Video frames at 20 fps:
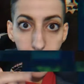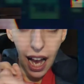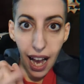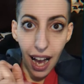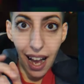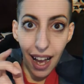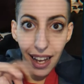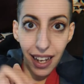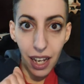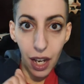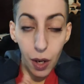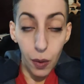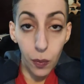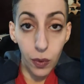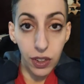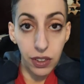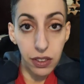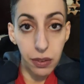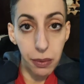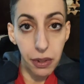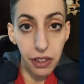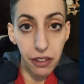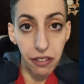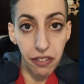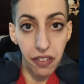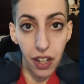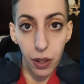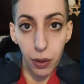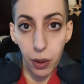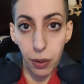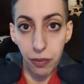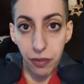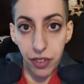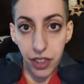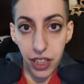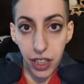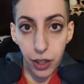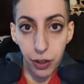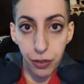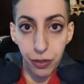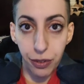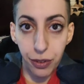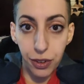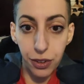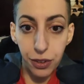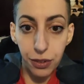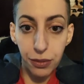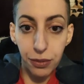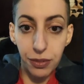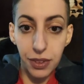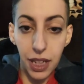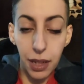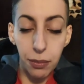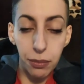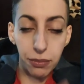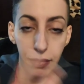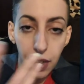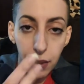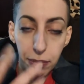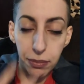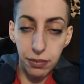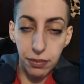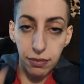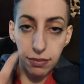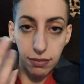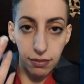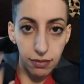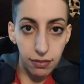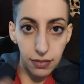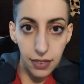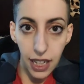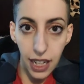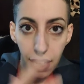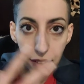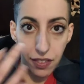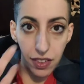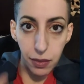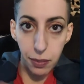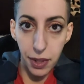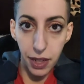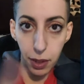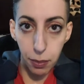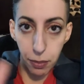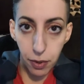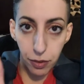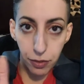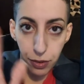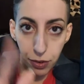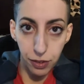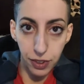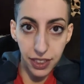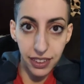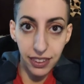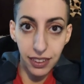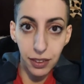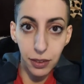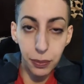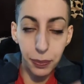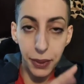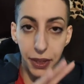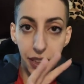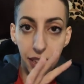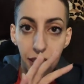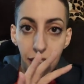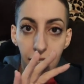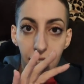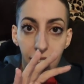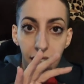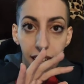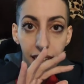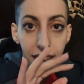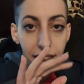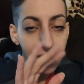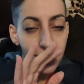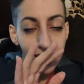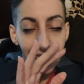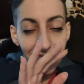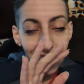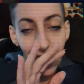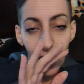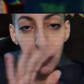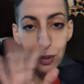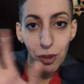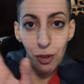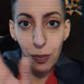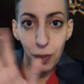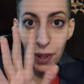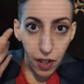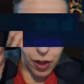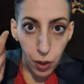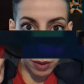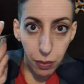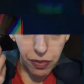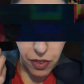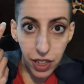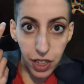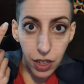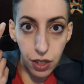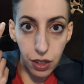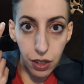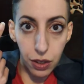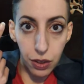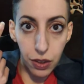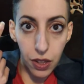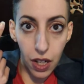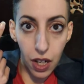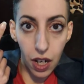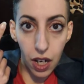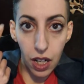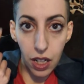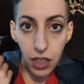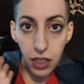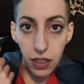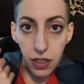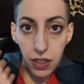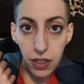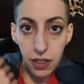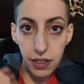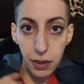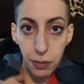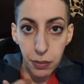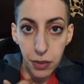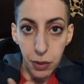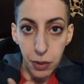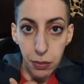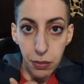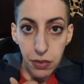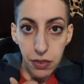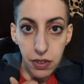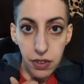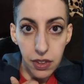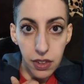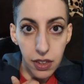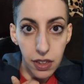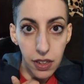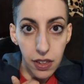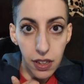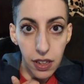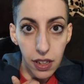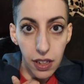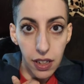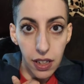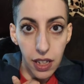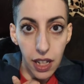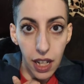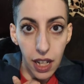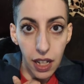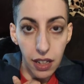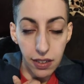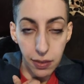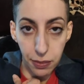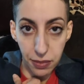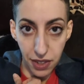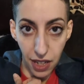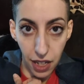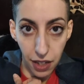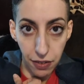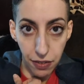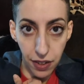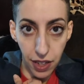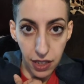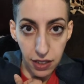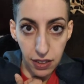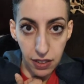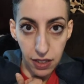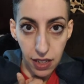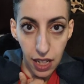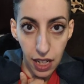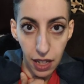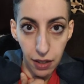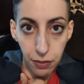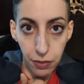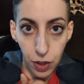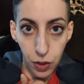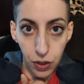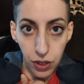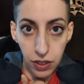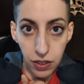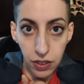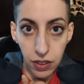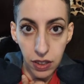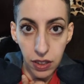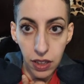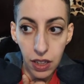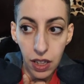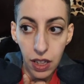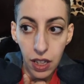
Hi, I wanted to make a follow-up video for I'm, I'm I have this makeup on for reasons, but I was just follow-up video on symptoms that some side effects that I've noticed.